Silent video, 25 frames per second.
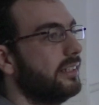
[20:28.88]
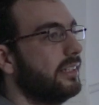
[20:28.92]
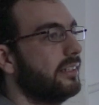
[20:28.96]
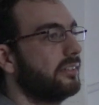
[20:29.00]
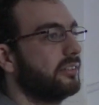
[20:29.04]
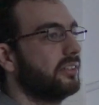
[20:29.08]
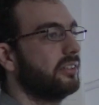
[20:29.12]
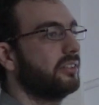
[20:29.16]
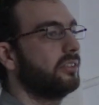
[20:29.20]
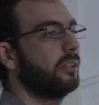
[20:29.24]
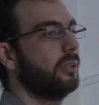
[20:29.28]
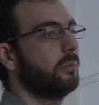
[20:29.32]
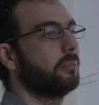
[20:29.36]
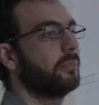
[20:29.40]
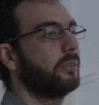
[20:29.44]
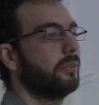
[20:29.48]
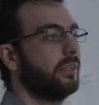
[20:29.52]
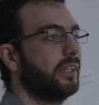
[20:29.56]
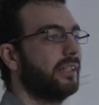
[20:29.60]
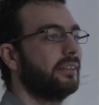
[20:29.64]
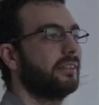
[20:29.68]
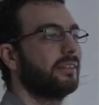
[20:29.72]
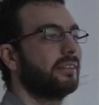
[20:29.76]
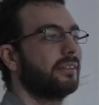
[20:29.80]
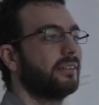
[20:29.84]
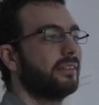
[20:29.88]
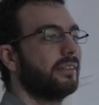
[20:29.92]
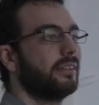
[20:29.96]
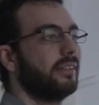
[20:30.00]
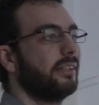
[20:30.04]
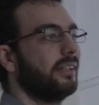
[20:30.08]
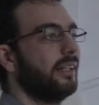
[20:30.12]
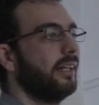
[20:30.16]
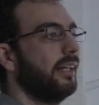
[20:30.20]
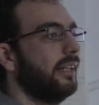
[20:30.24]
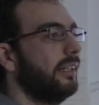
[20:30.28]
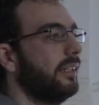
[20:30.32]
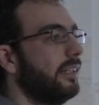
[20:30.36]
near the top, right?
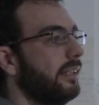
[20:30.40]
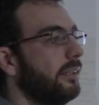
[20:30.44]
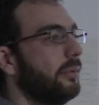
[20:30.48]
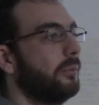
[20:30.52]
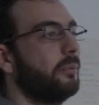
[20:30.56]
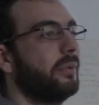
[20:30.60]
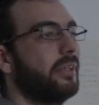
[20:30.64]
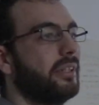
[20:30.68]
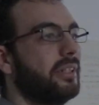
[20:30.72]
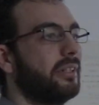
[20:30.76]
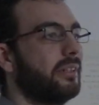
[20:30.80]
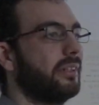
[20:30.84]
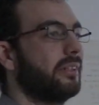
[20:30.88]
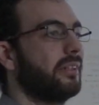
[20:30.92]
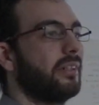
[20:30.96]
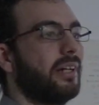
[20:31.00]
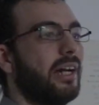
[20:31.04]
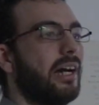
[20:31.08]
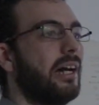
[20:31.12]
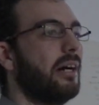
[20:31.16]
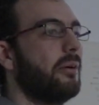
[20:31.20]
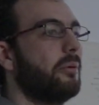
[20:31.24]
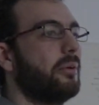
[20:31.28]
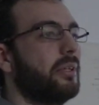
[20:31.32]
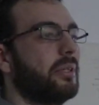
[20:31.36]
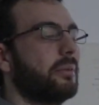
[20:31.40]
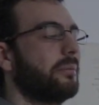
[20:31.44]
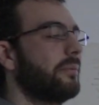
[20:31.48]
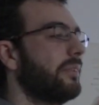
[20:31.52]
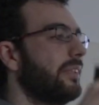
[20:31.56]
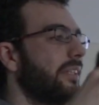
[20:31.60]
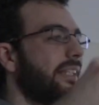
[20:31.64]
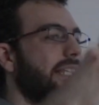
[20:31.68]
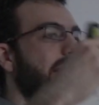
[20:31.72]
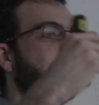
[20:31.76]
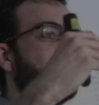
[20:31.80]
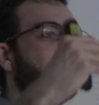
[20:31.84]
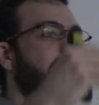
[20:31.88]
And like whether our
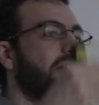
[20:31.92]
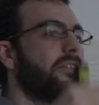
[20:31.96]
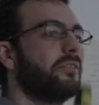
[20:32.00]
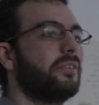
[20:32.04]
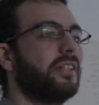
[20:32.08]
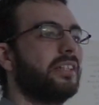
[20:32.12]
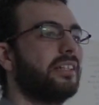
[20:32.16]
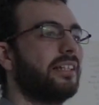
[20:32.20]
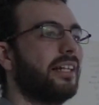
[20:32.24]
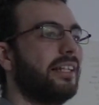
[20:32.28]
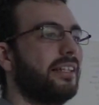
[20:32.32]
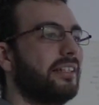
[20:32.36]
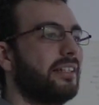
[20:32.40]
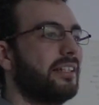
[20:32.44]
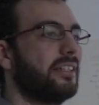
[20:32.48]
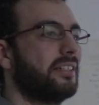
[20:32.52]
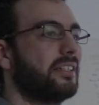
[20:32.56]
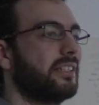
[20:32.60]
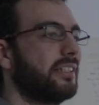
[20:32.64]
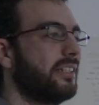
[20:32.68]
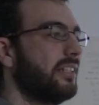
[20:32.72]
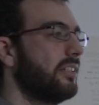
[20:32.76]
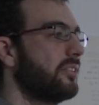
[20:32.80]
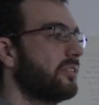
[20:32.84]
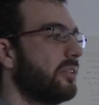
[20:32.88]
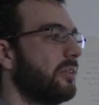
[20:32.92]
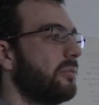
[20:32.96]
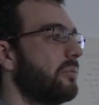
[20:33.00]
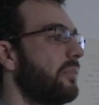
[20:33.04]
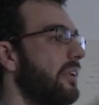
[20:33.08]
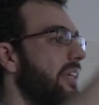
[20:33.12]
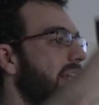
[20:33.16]
level of intelligence is